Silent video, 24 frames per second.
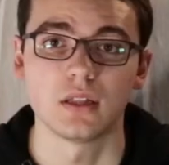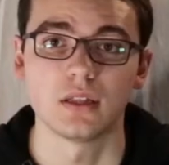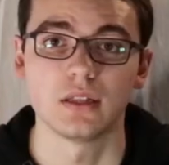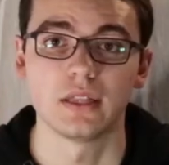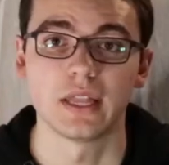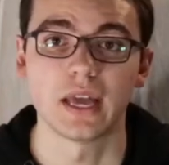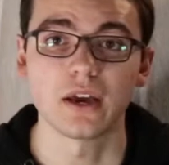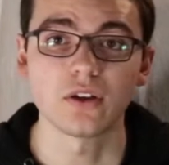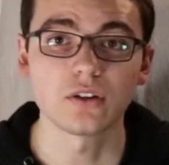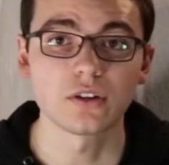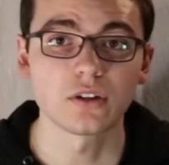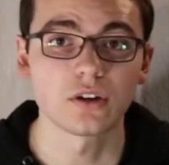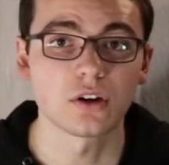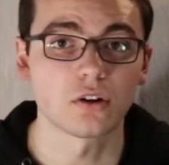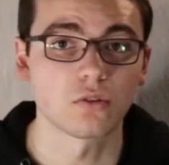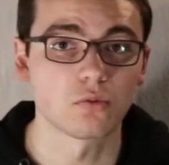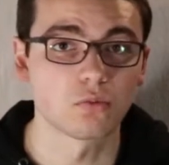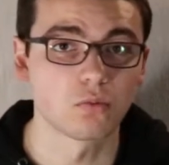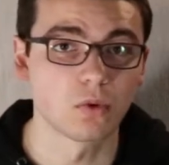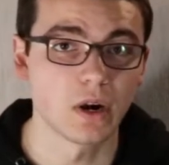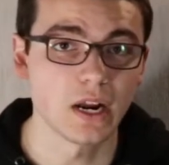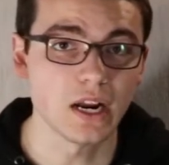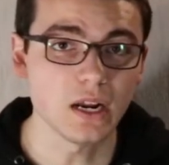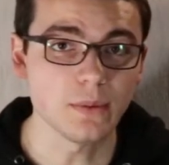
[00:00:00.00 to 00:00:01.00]
Now that our
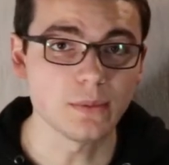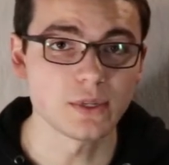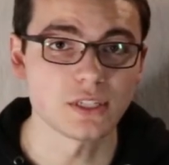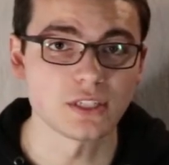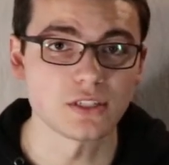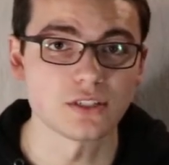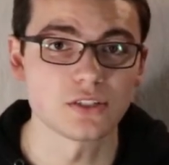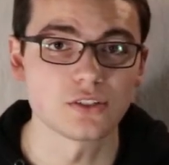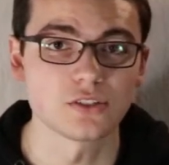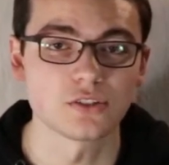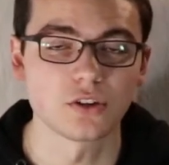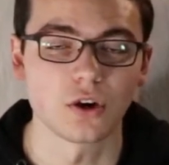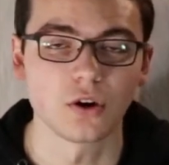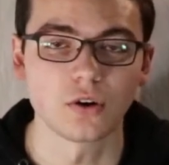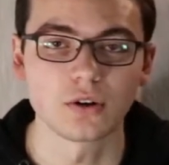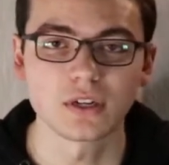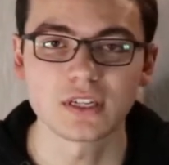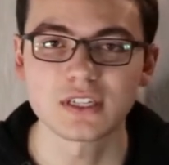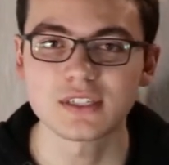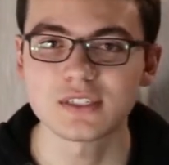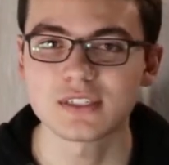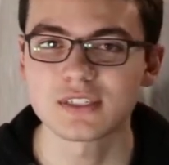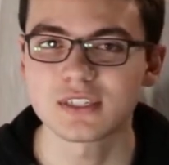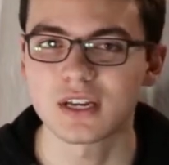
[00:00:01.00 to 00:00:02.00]
RAM is installed,
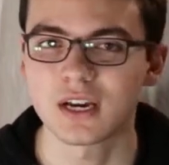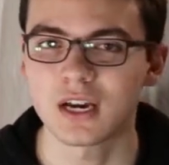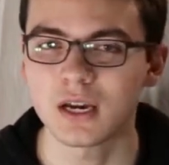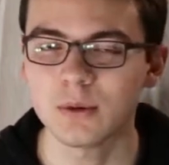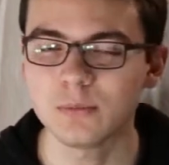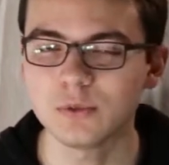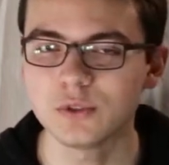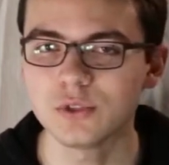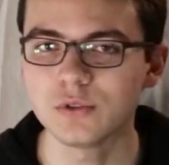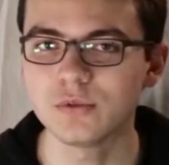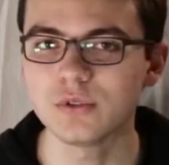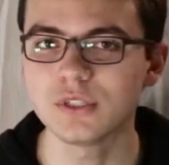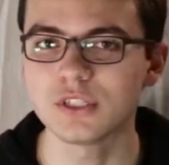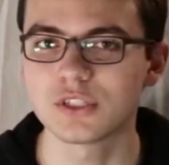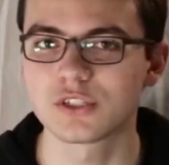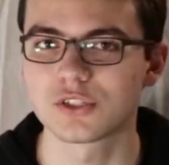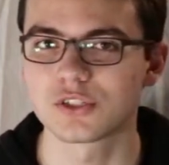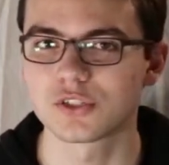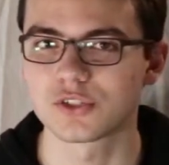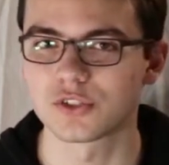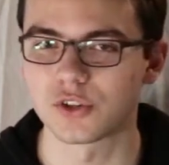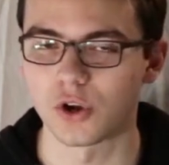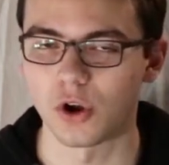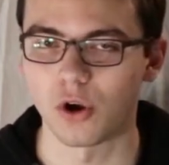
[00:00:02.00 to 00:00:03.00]
it is time to
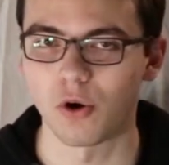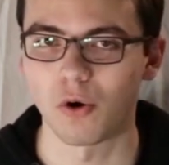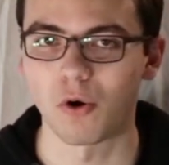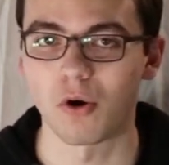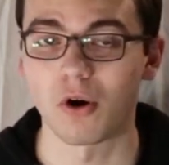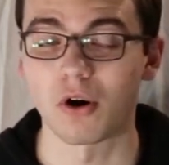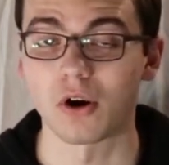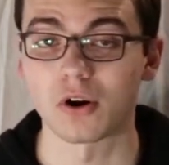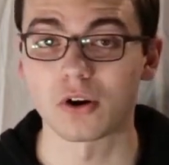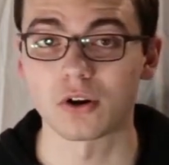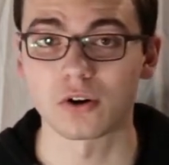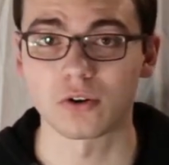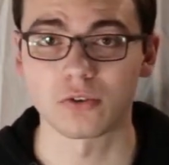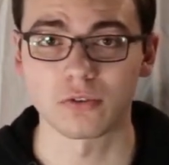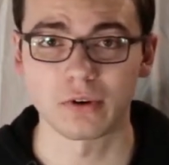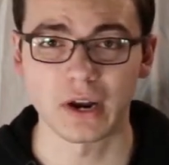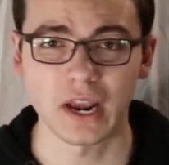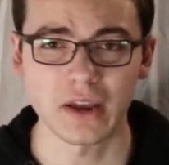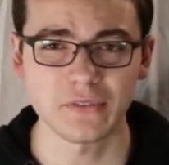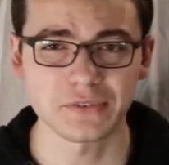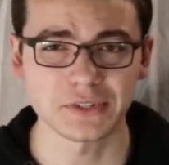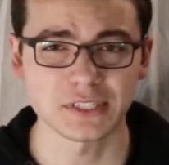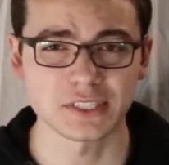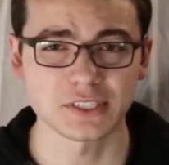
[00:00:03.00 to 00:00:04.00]
install our
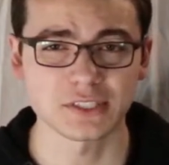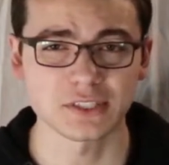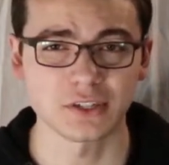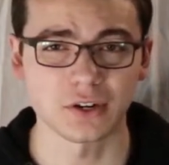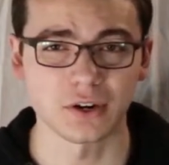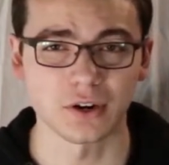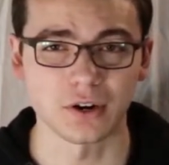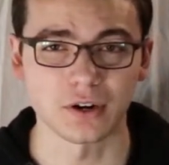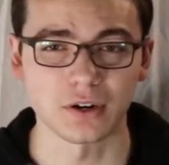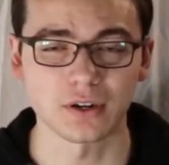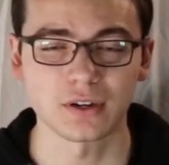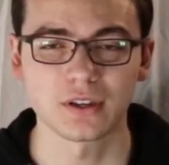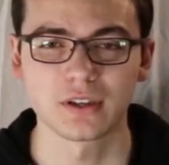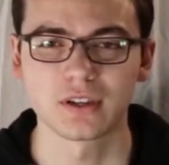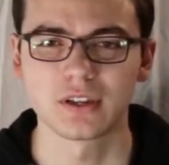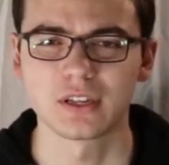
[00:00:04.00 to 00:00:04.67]
graphics card.